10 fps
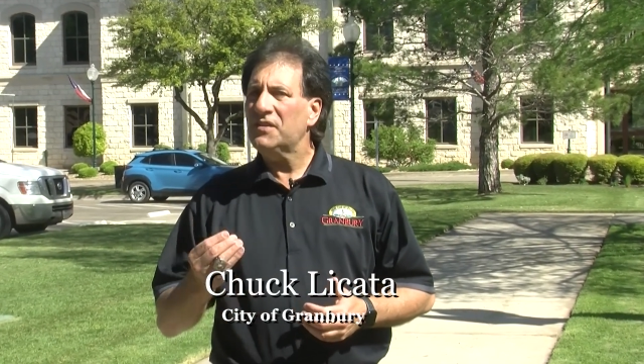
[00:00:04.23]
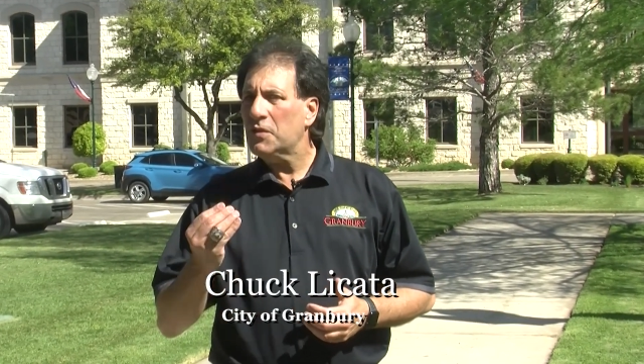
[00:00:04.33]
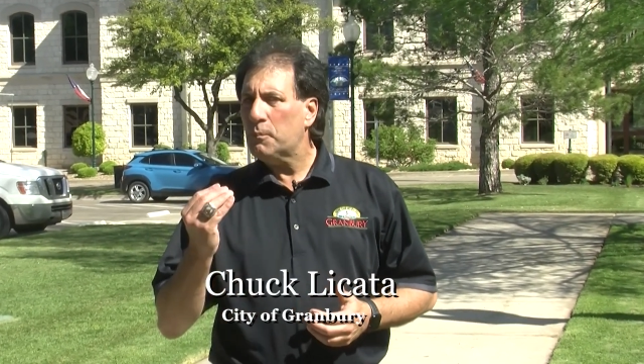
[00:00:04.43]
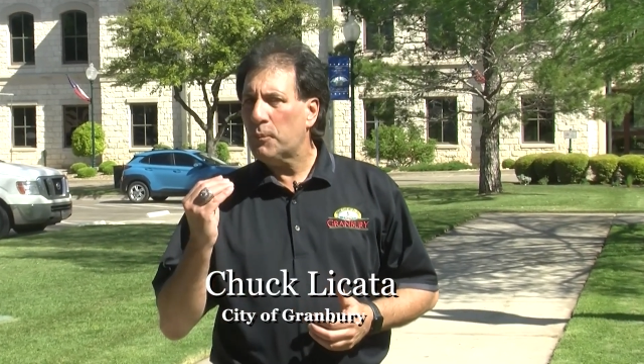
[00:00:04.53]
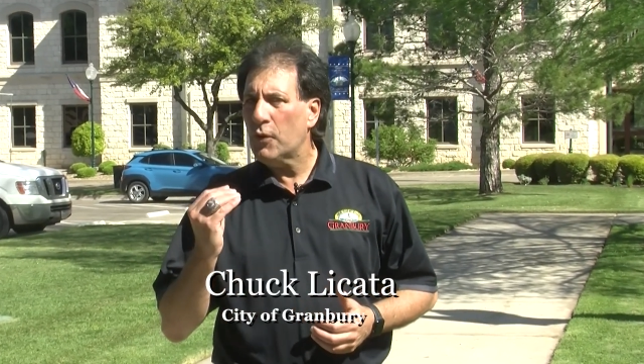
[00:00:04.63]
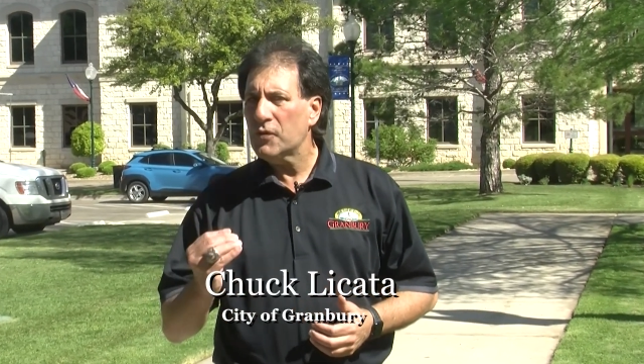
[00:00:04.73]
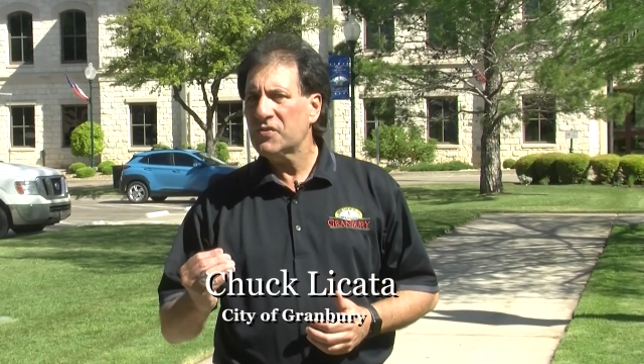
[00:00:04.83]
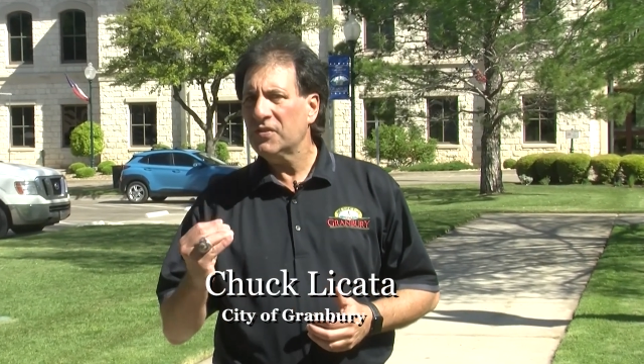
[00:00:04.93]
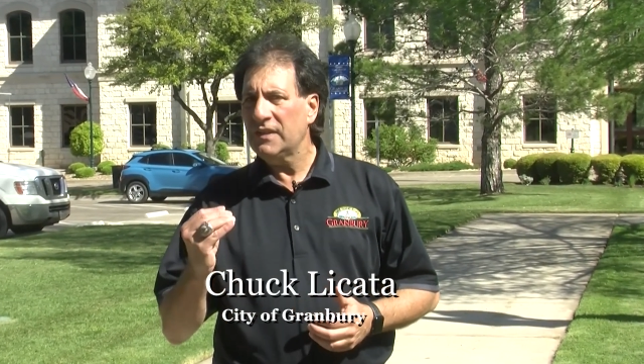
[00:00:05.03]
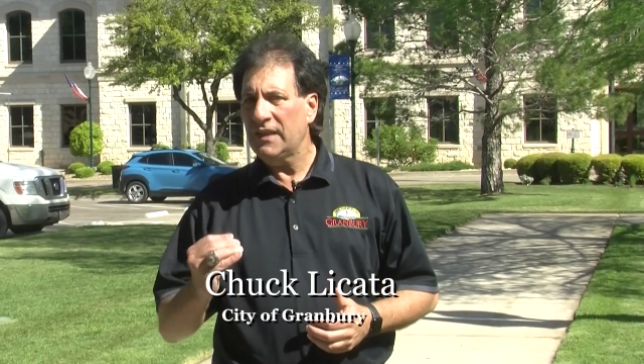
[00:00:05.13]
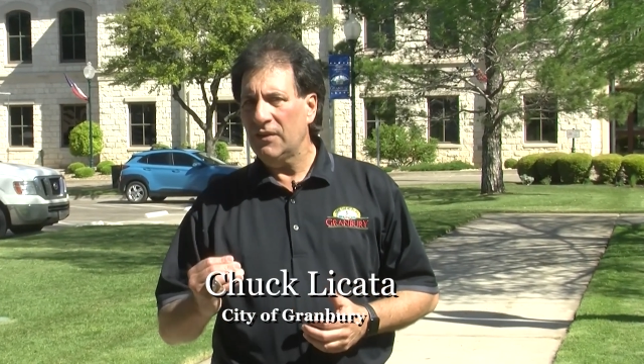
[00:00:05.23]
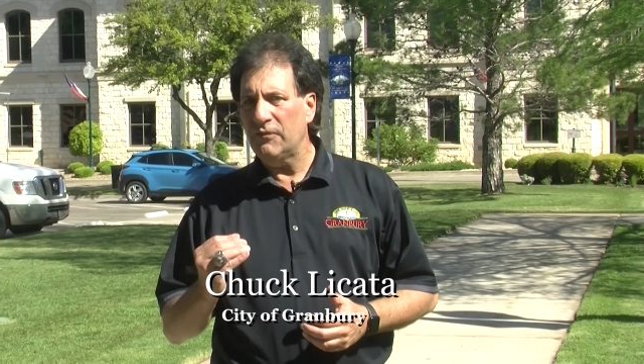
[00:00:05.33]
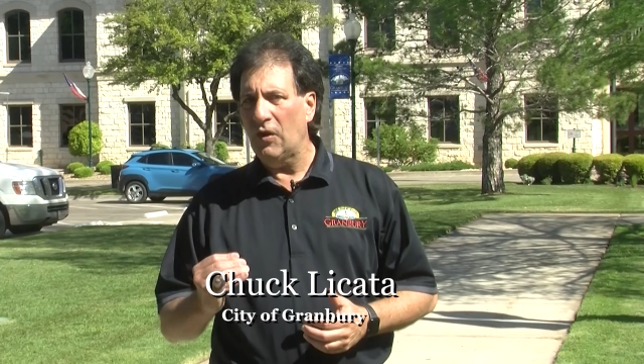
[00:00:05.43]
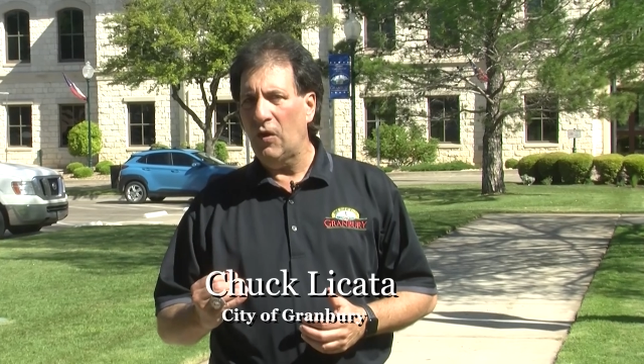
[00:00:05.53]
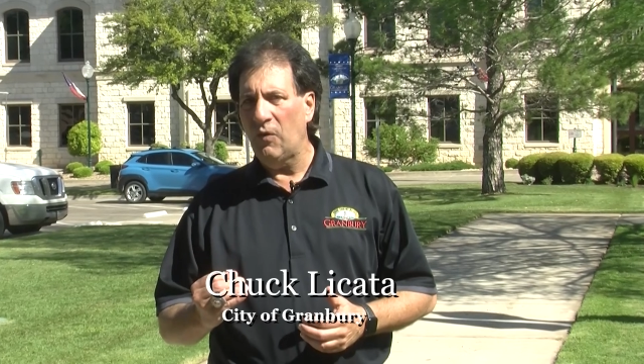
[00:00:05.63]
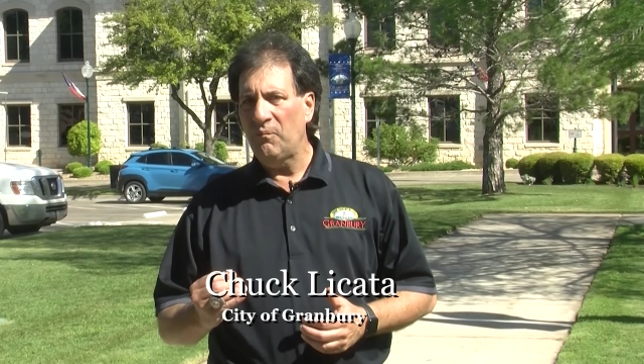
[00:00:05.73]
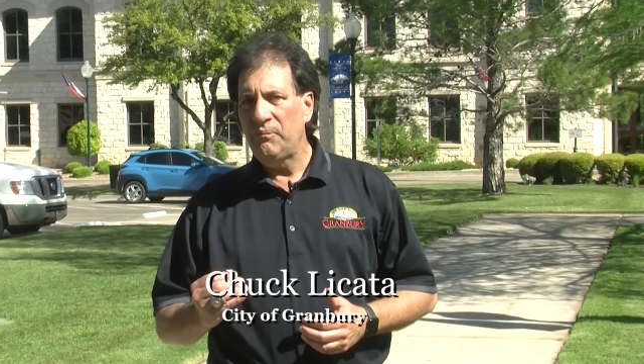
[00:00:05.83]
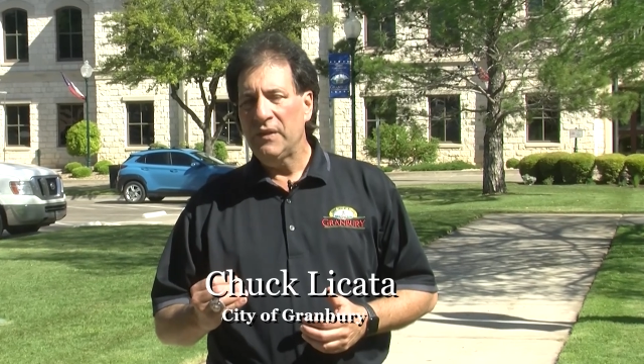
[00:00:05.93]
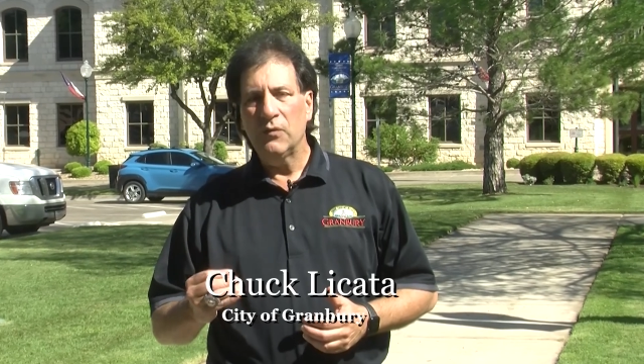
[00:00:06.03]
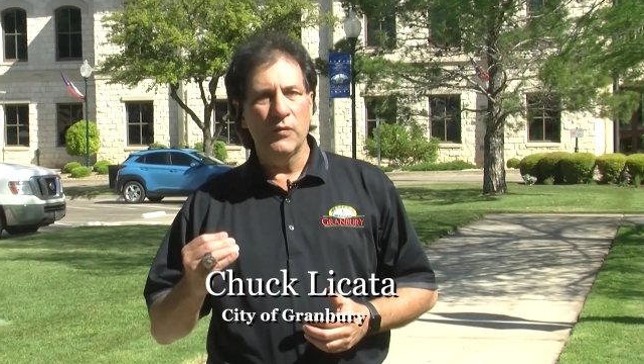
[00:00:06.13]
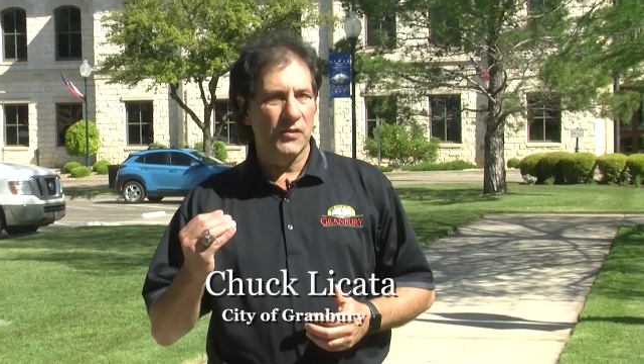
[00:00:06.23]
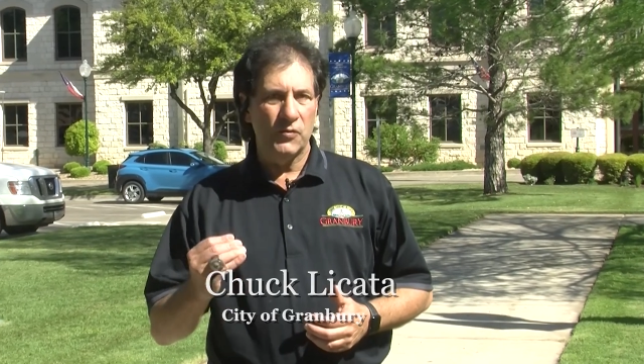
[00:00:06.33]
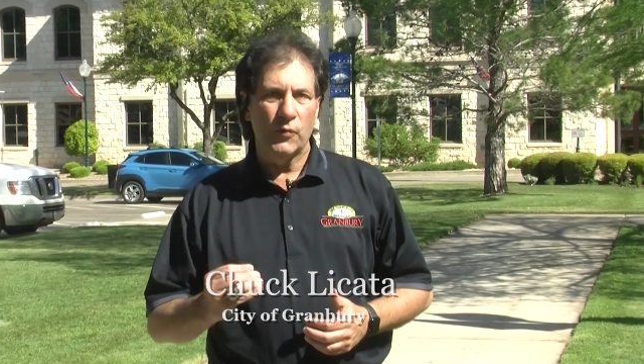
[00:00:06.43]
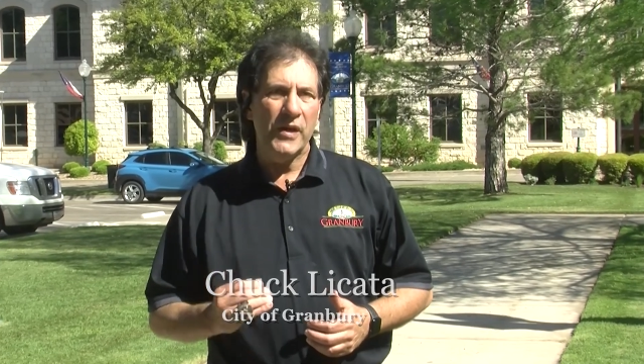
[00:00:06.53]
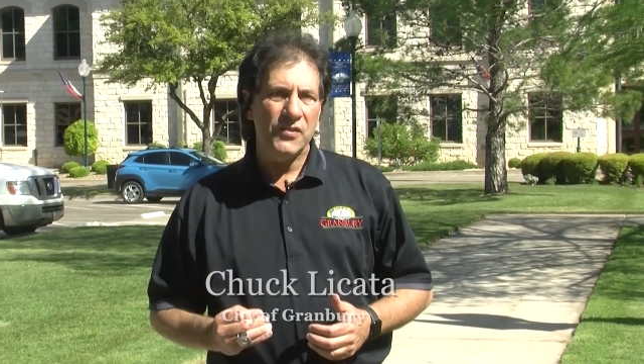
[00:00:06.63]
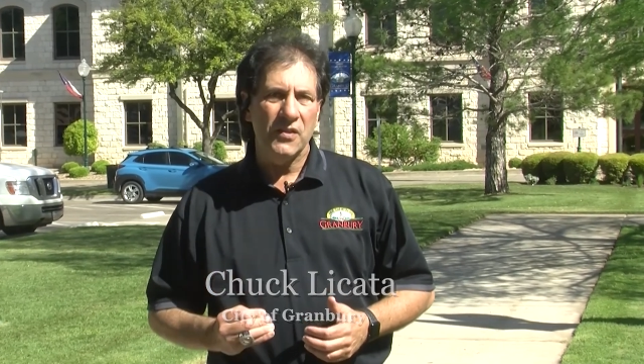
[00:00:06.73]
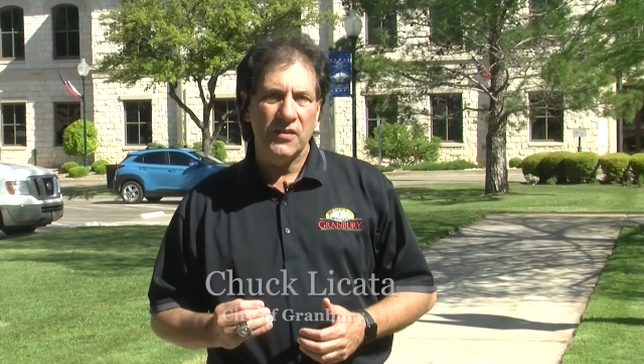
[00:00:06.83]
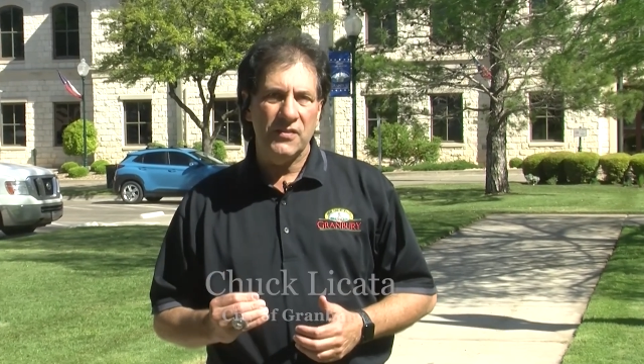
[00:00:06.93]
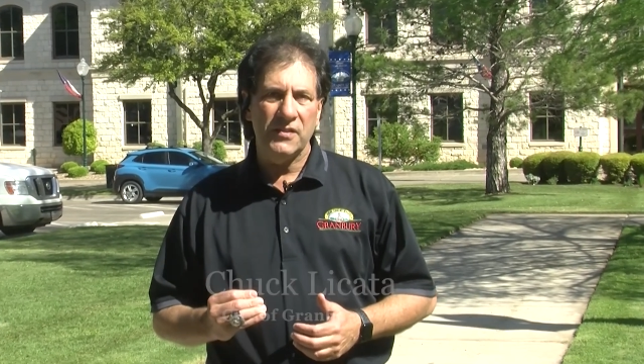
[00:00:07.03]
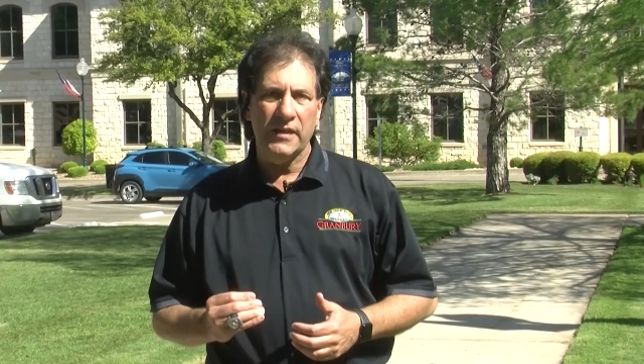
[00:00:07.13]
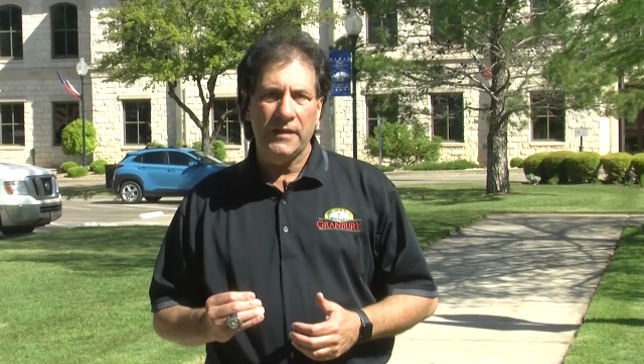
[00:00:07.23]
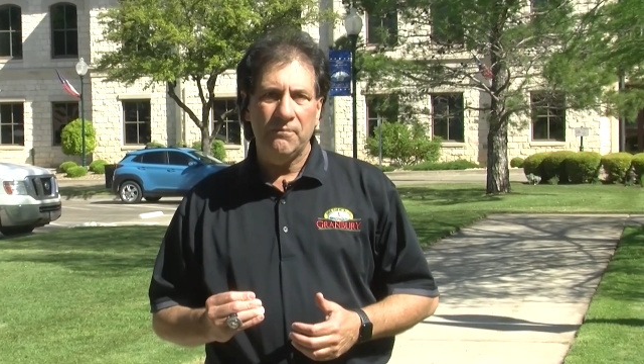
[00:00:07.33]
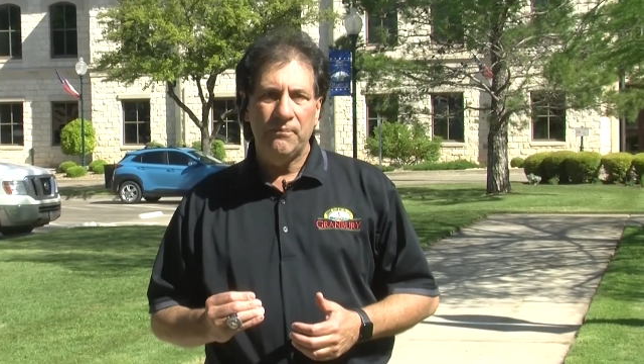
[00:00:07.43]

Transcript: to personally get involved with the direction of the city,